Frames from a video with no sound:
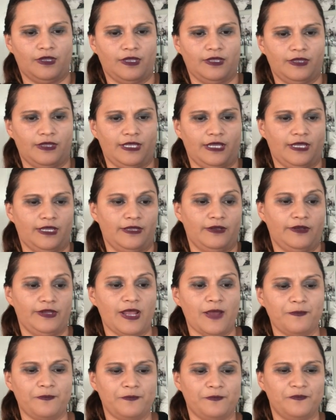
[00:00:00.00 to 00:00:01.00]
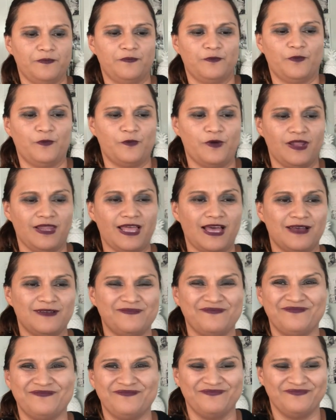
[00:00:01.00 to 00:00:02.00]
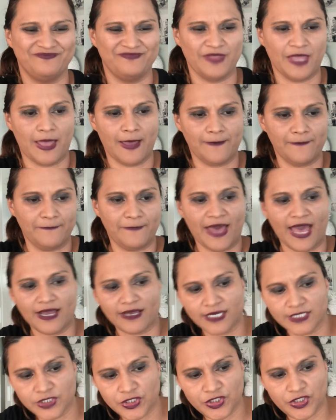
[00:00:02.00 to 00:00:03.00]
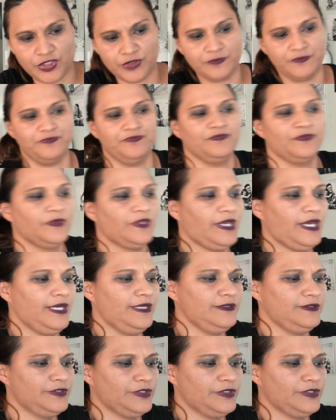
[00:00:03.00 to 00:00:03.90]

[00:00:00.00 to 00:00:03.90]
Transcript: and then yep, voila, back as new. Okay,